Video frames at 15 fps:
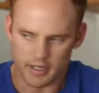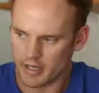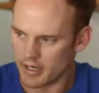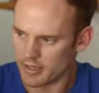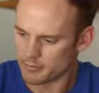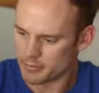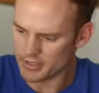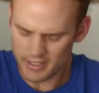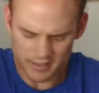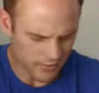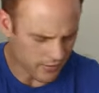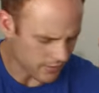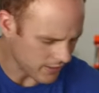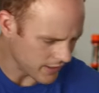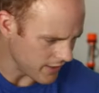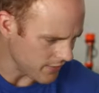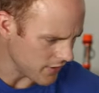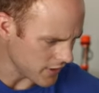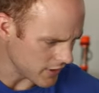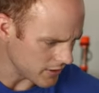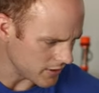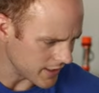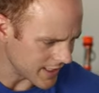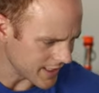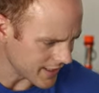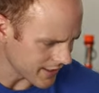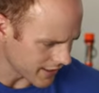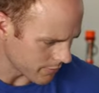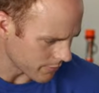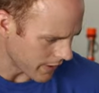Uh, but that'll give you a
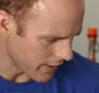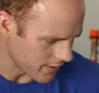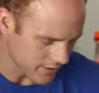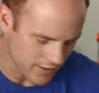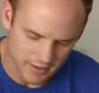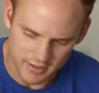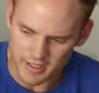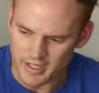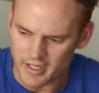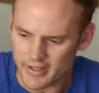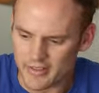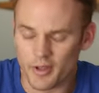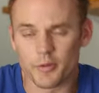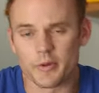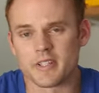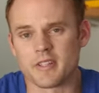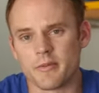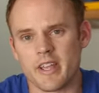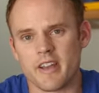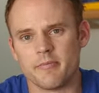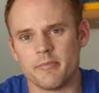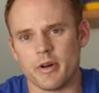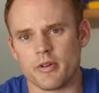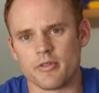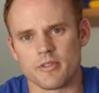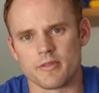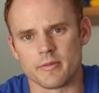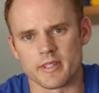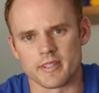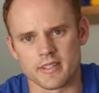decent comparison. The only reason we have both
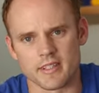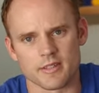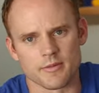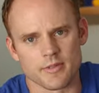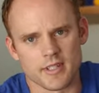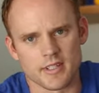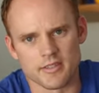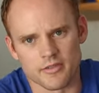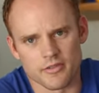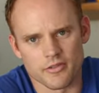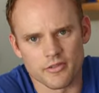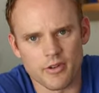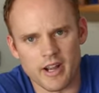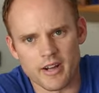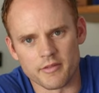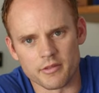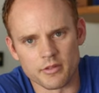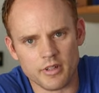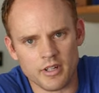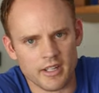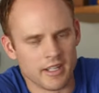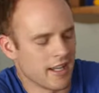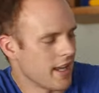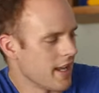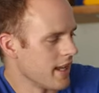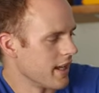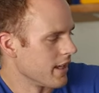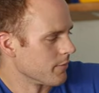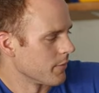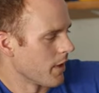is because this one's easier to travel
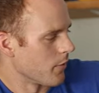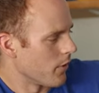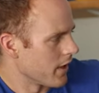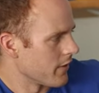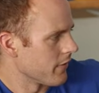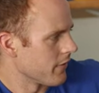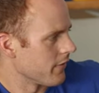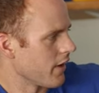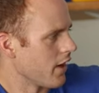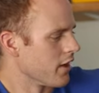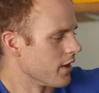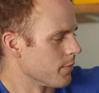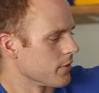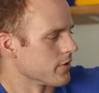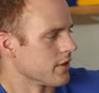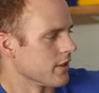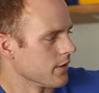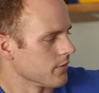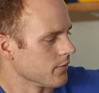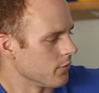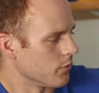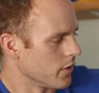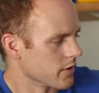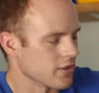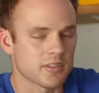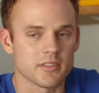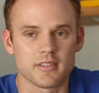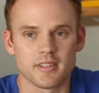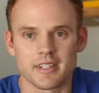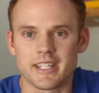and my wife 100% wants
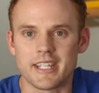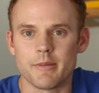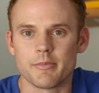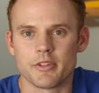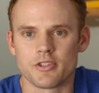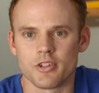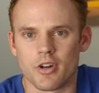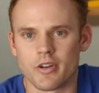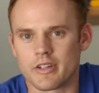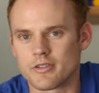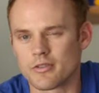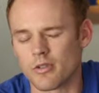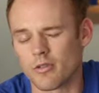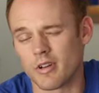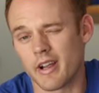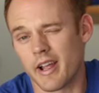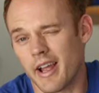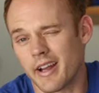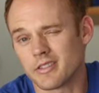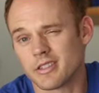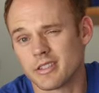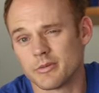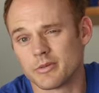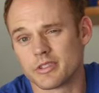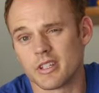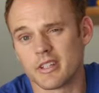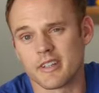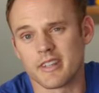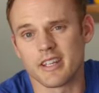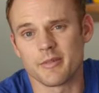to keep the jogging stroller. I actually was
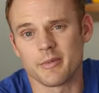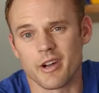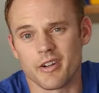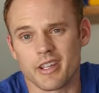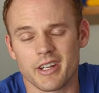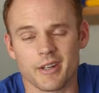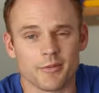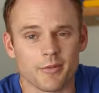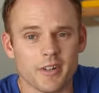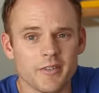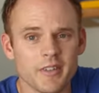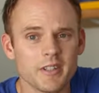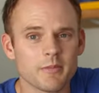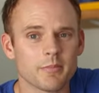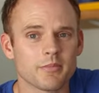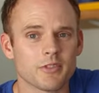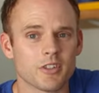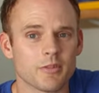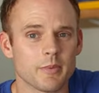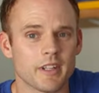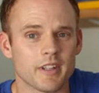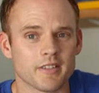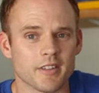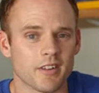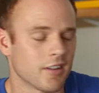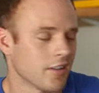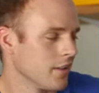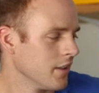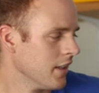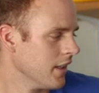gonna think about getting rid of it just because
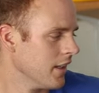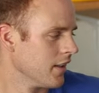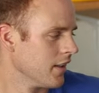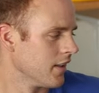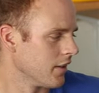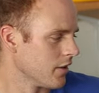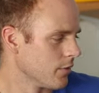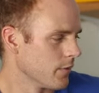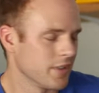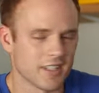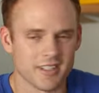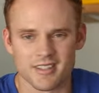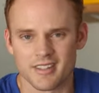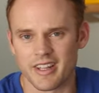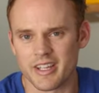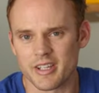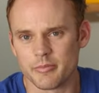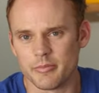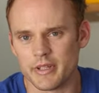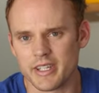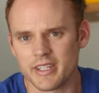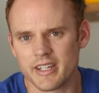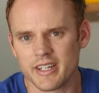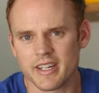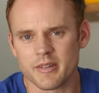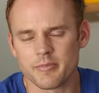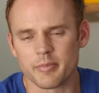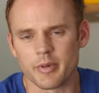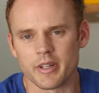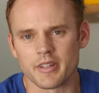our the little one doesn't like being in
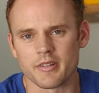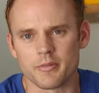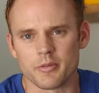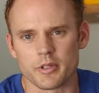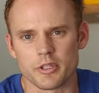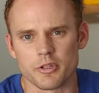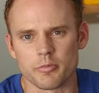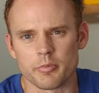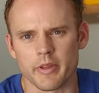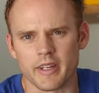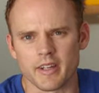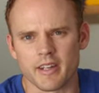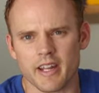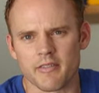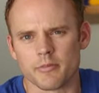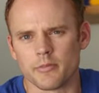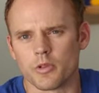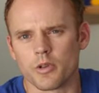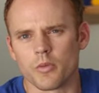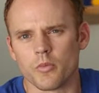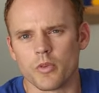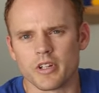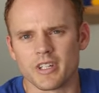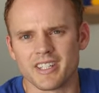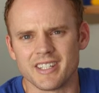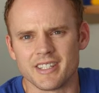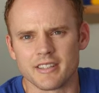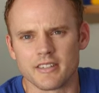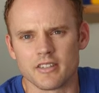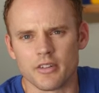it, but we do plan on having more than one
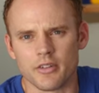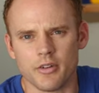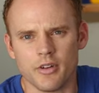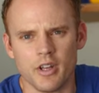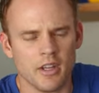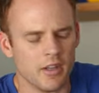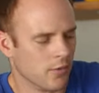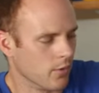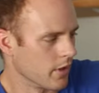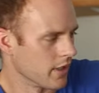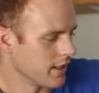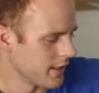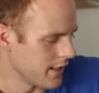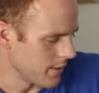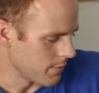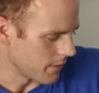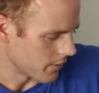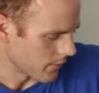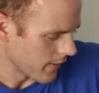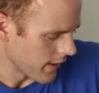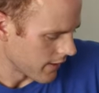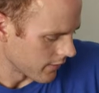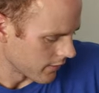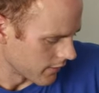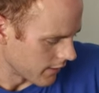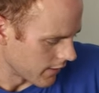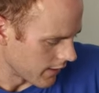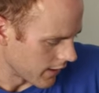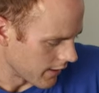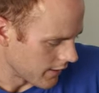kid, so we're going to keep it around.
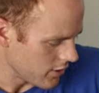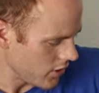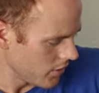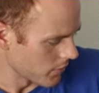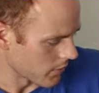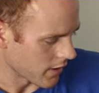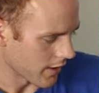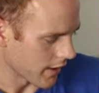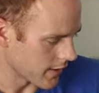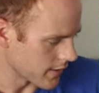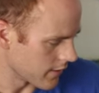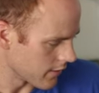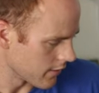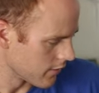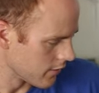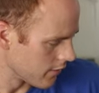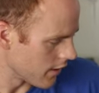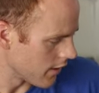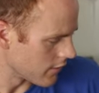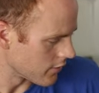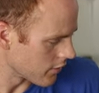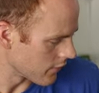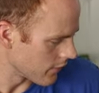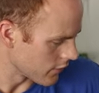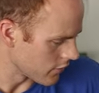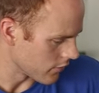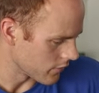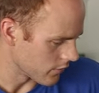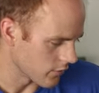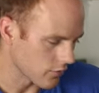Uh, and she really likes it. Uh, just for
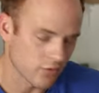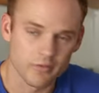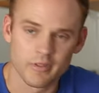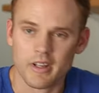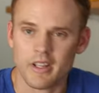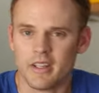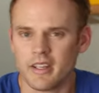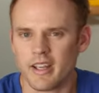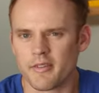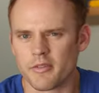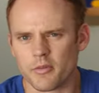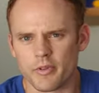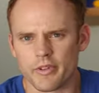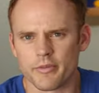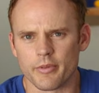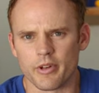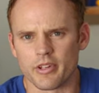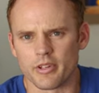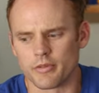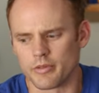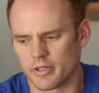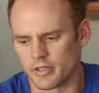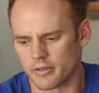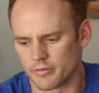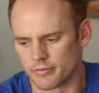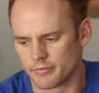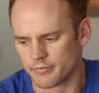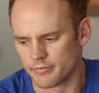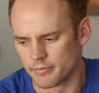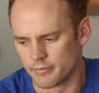every once in a while, he'll,
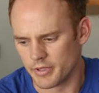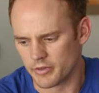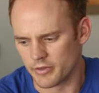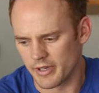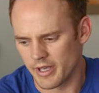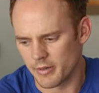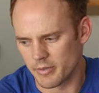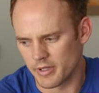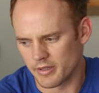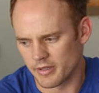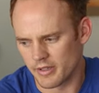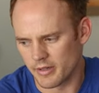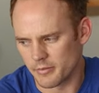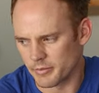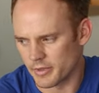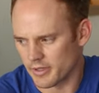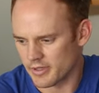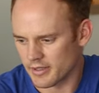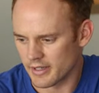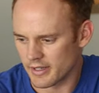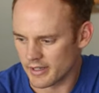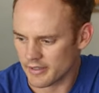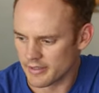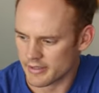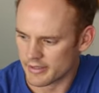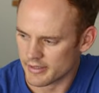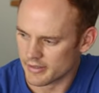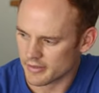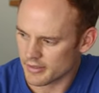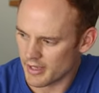he'll be okay being in it, but uh,
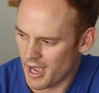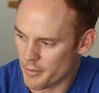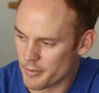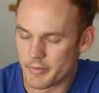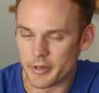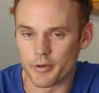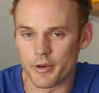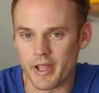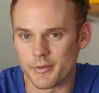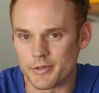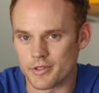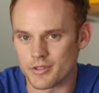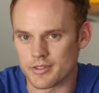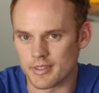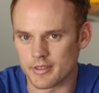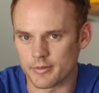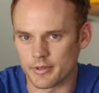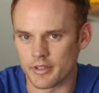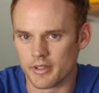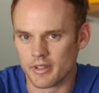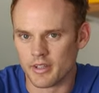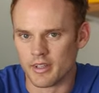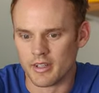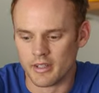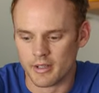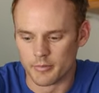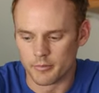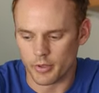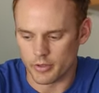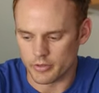I would be okay with just this one,
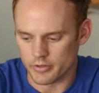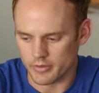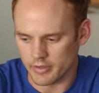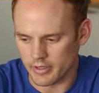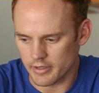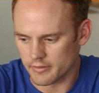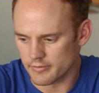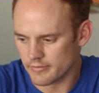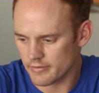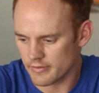personally.